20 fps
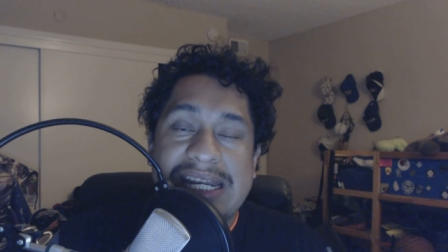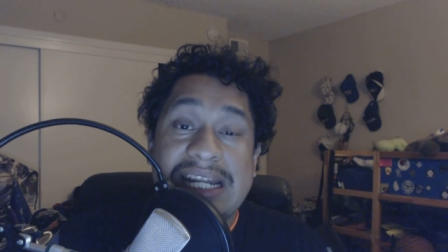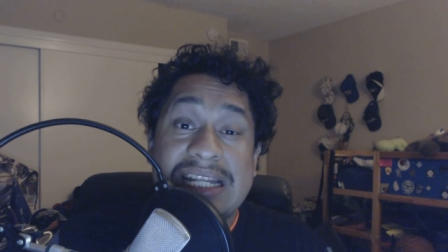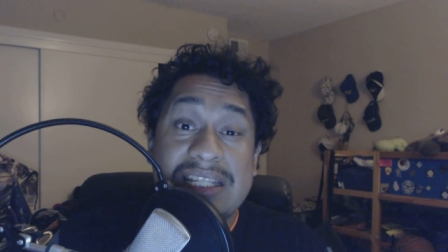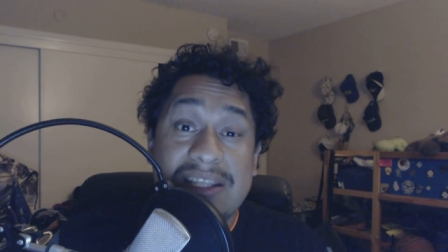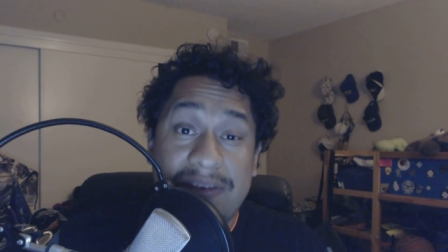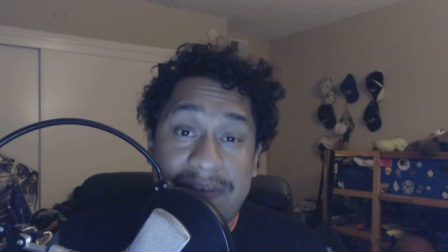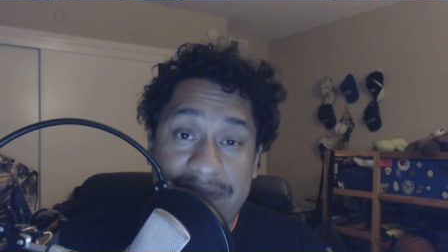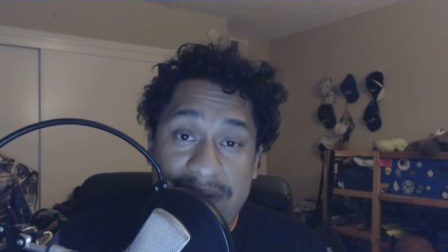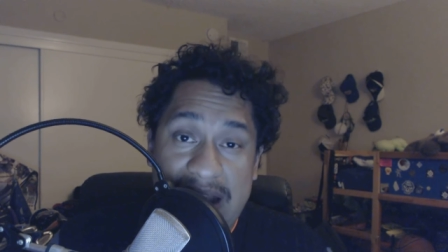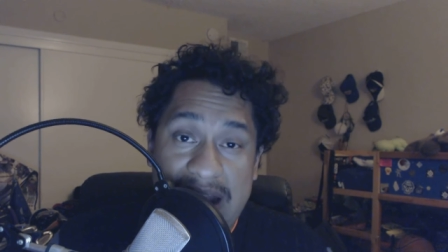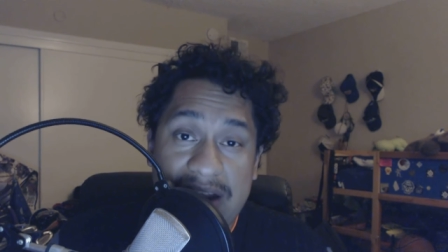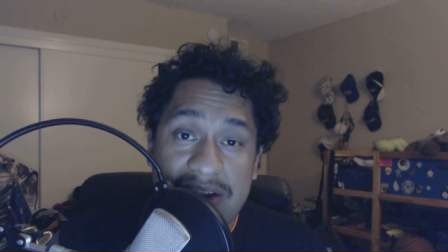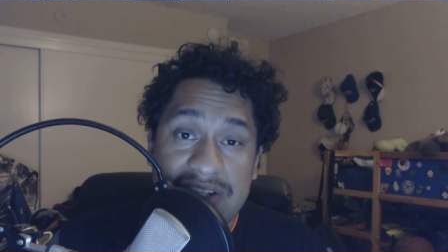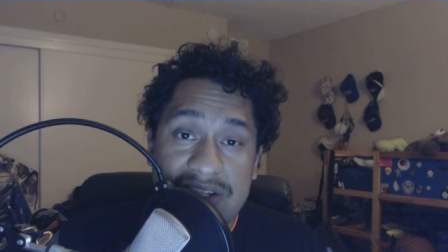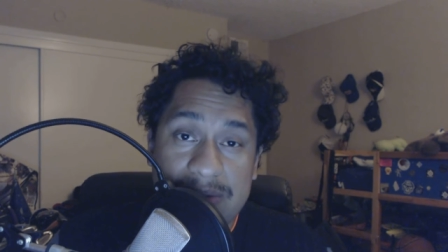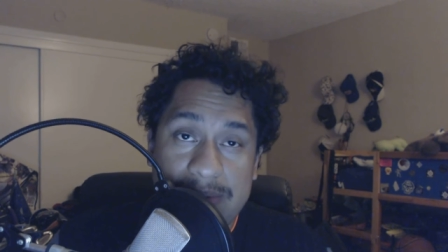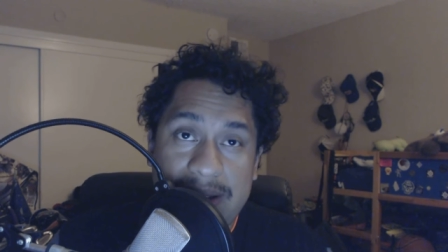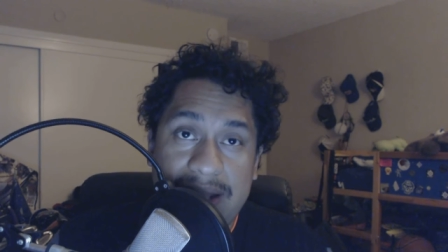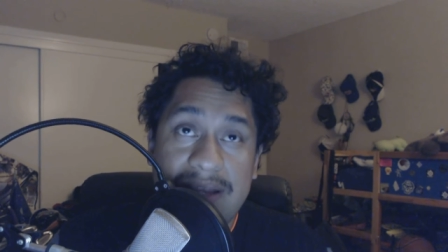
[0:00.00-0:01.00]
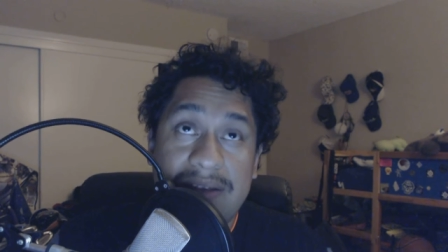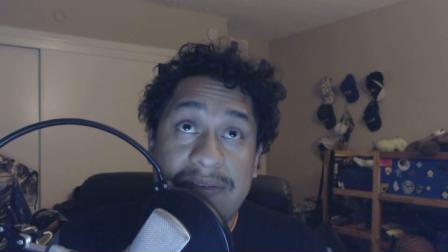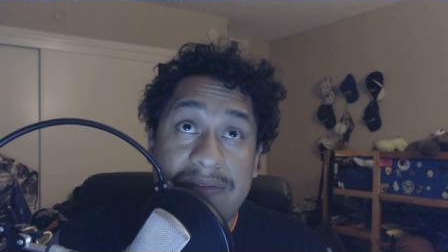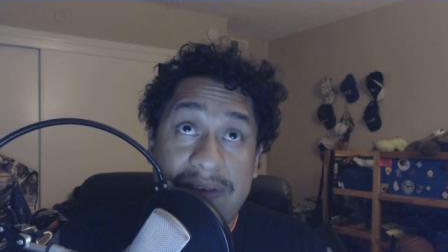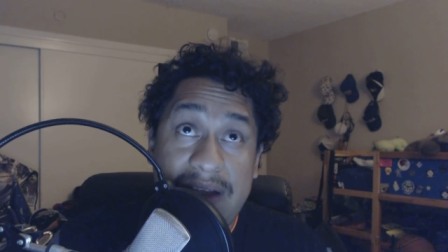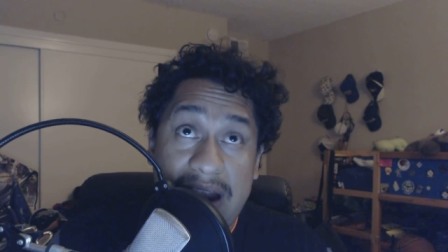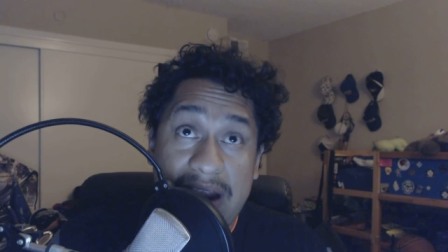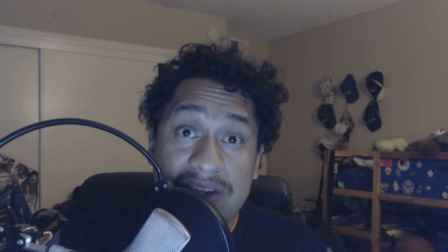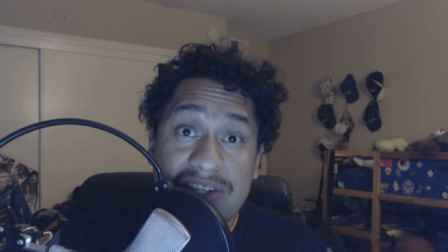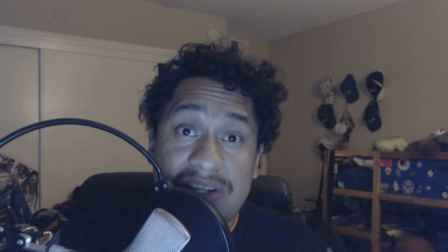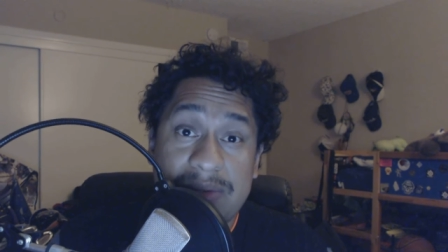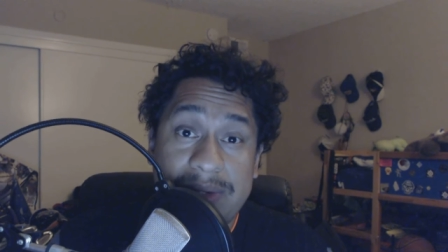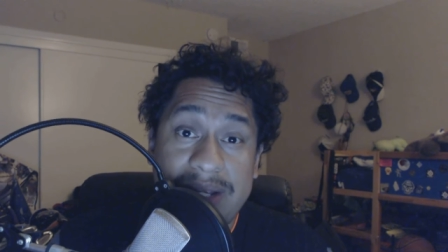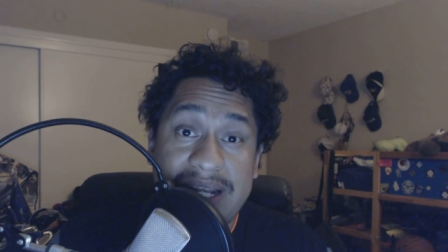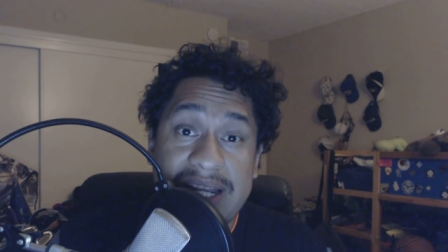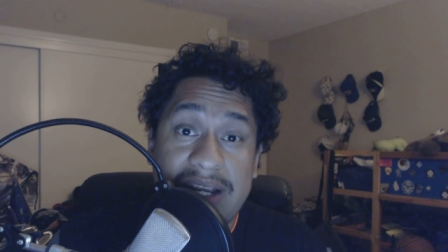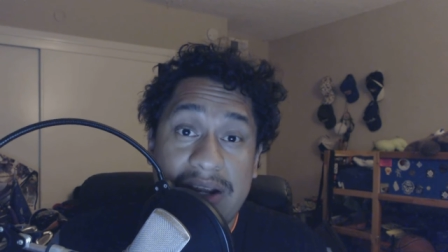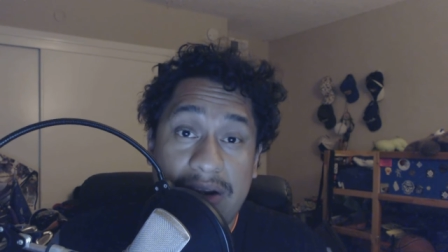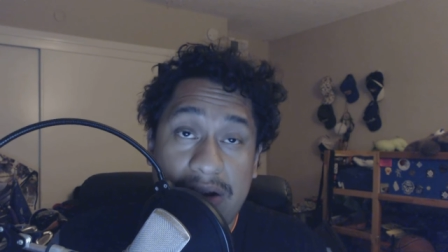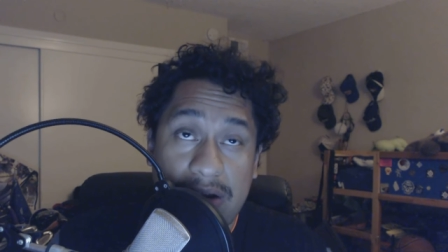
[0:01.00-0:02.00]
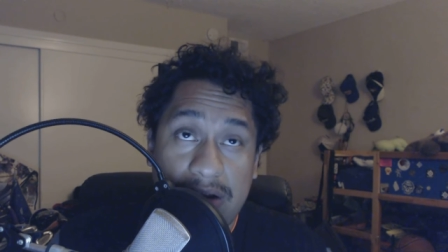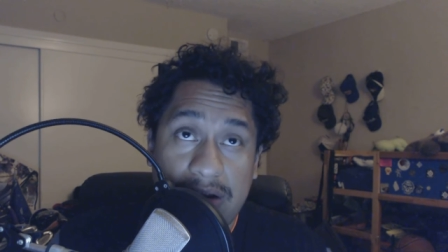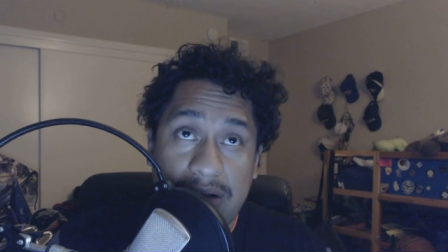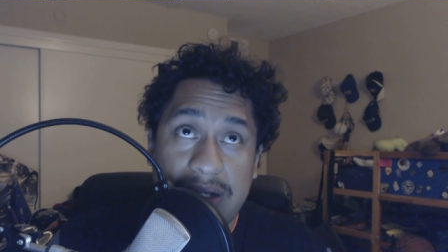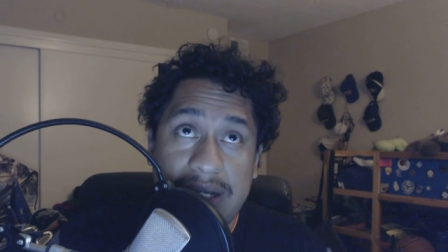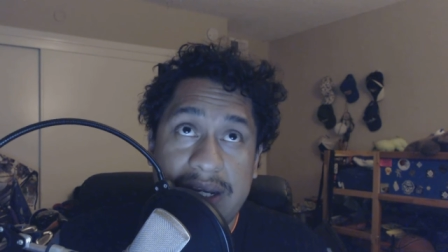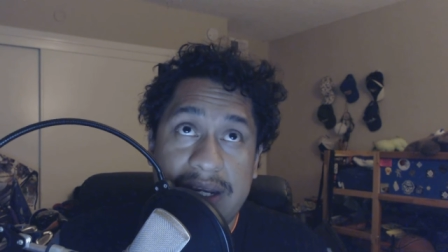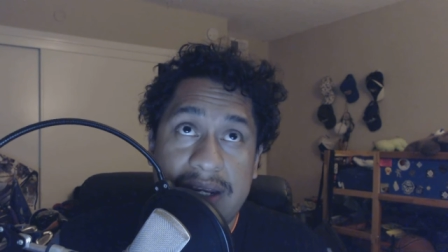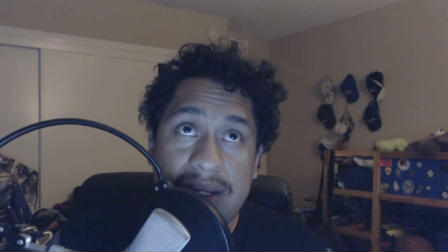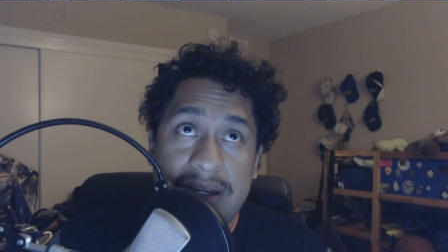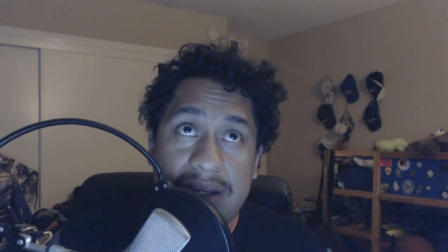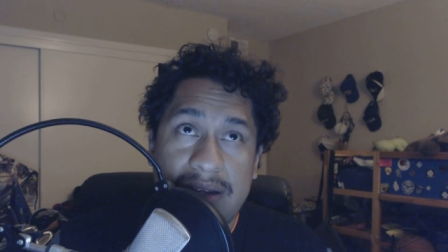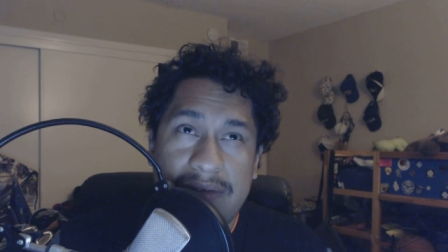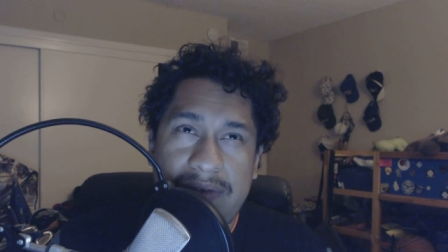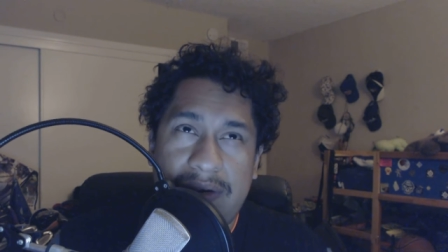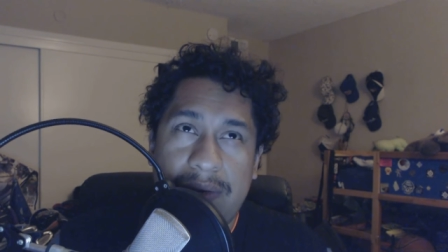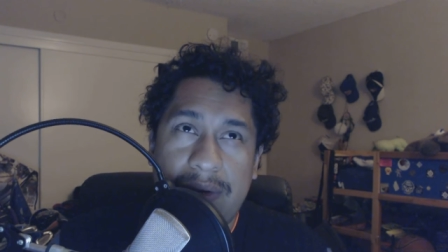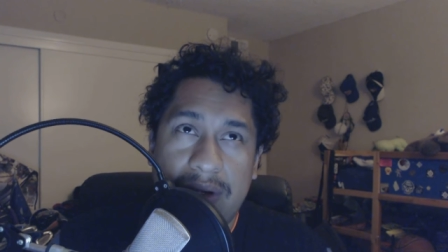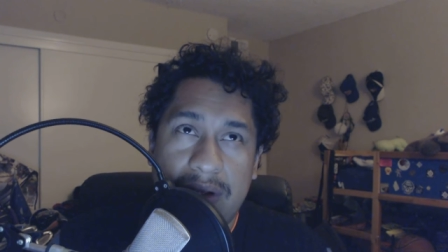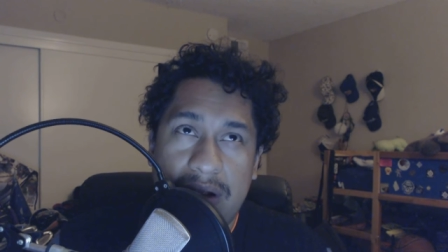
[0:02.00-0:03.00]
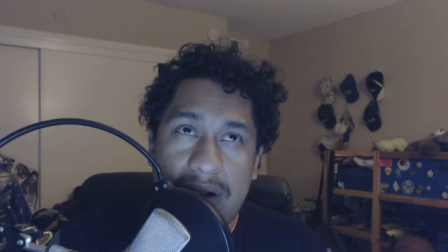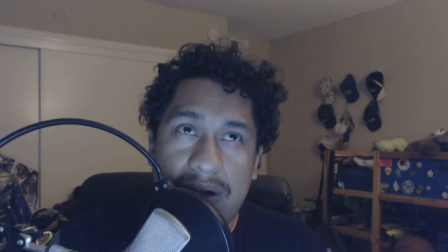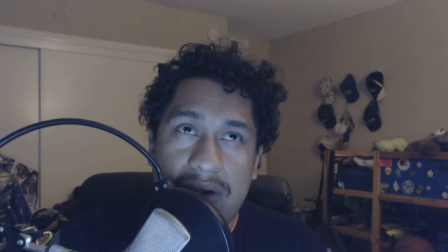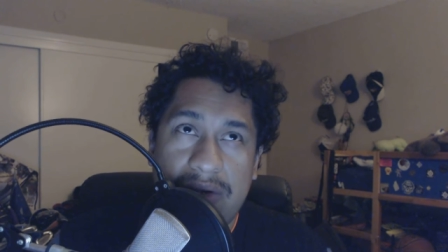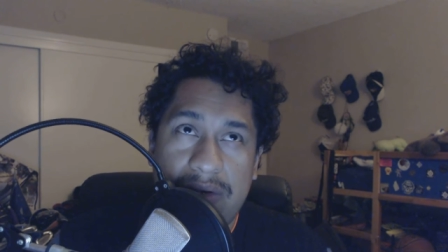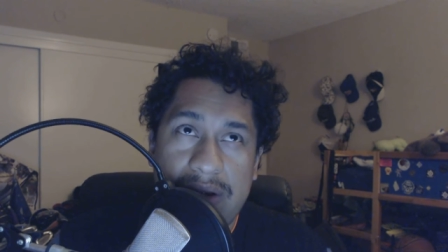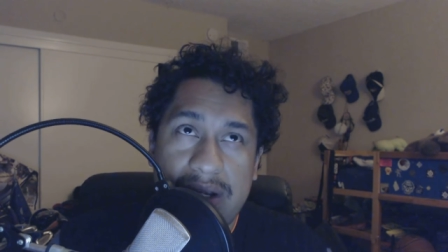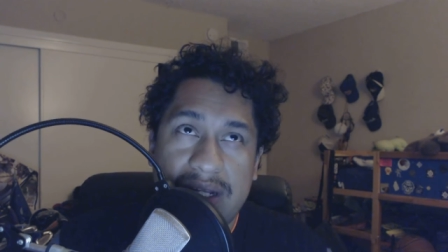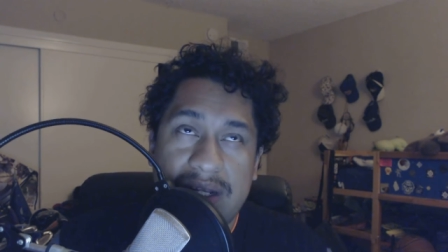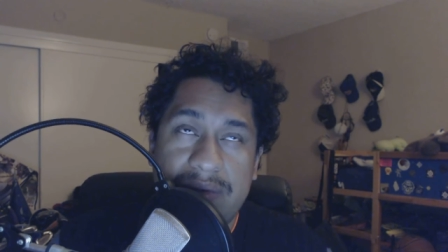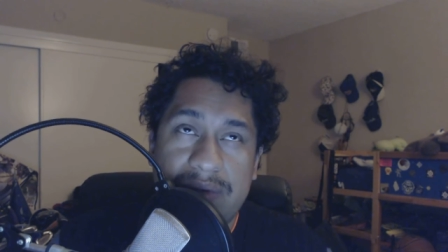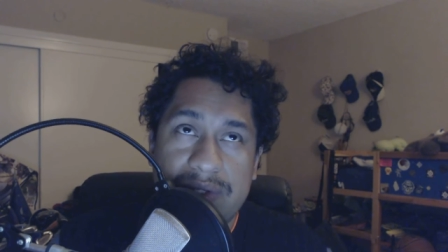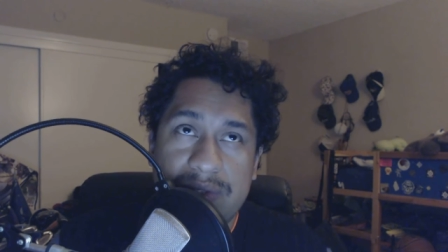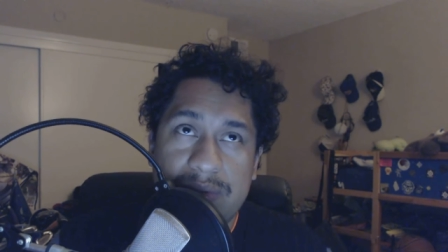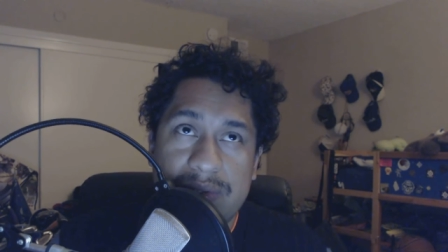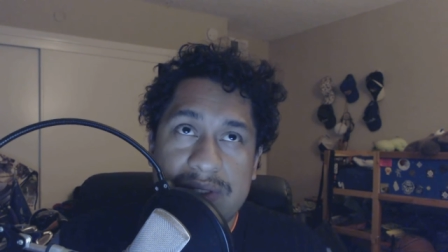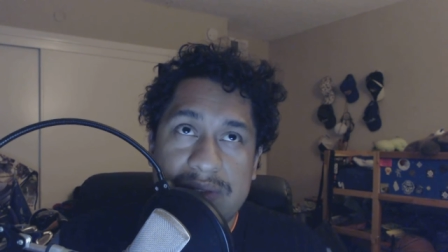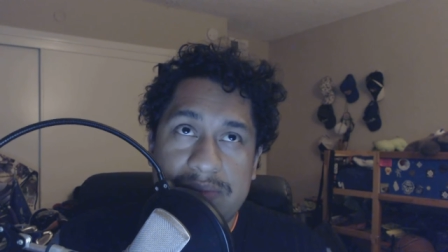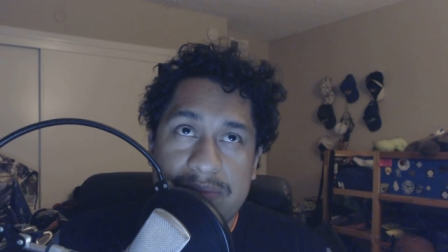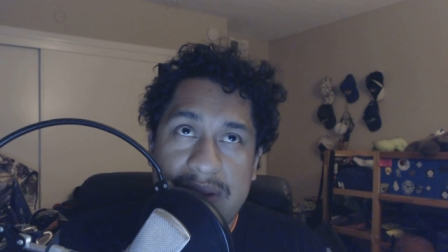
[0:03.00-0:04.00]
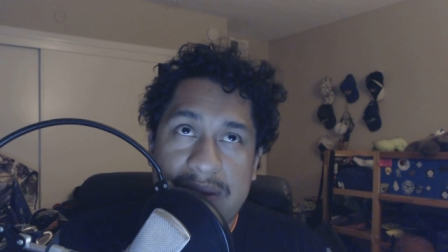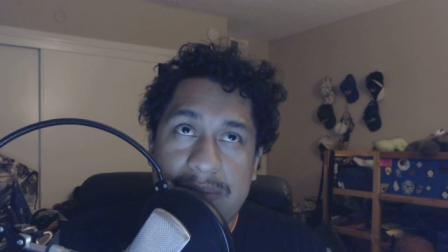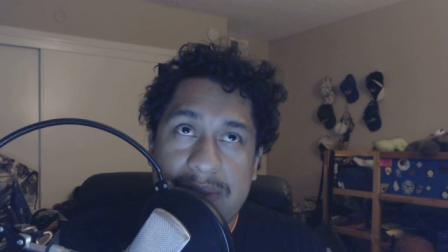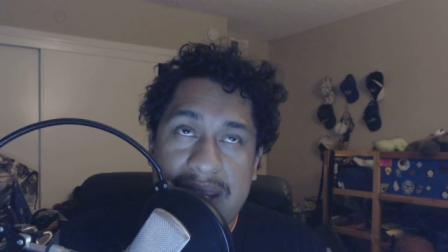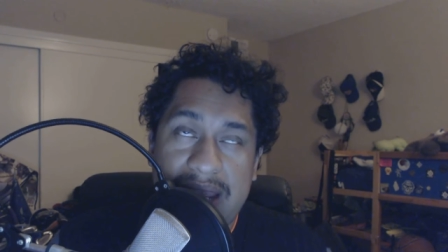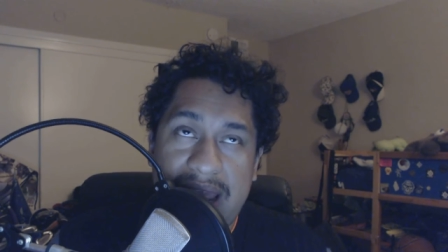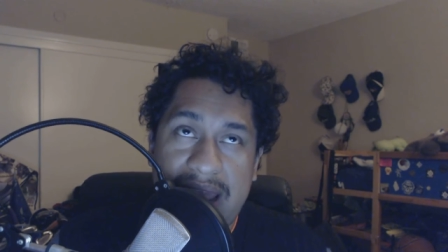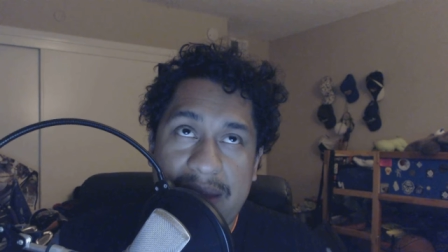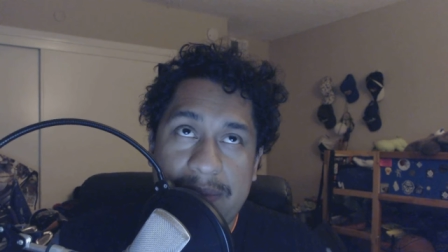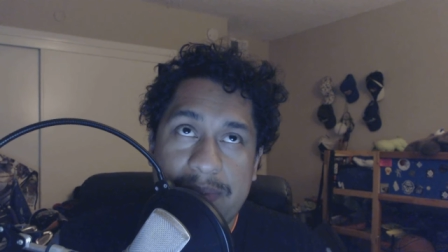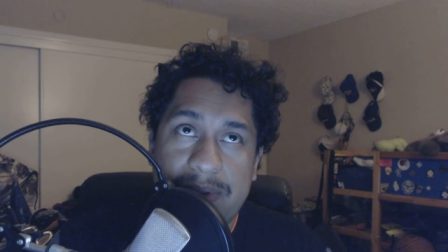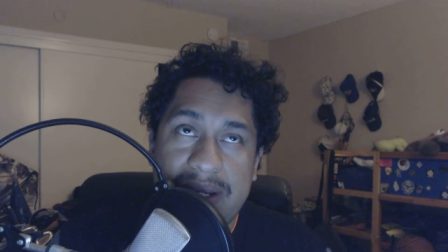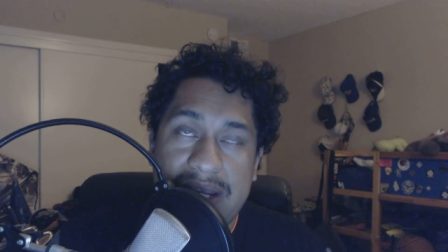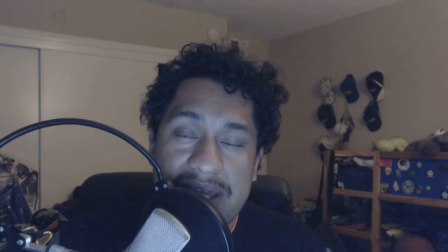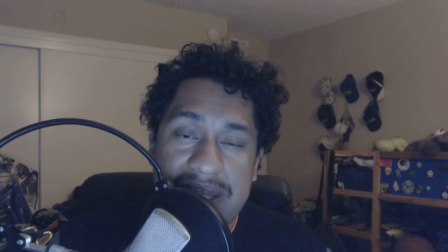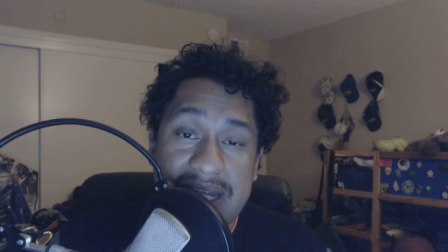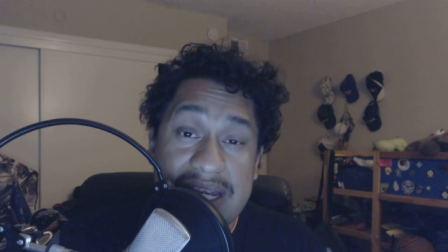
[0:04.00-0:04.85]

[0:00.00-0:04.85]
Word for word: Needed to fire Chip Kelly. Fired Chip Kelly early, if I recall correctly, which was made me happy.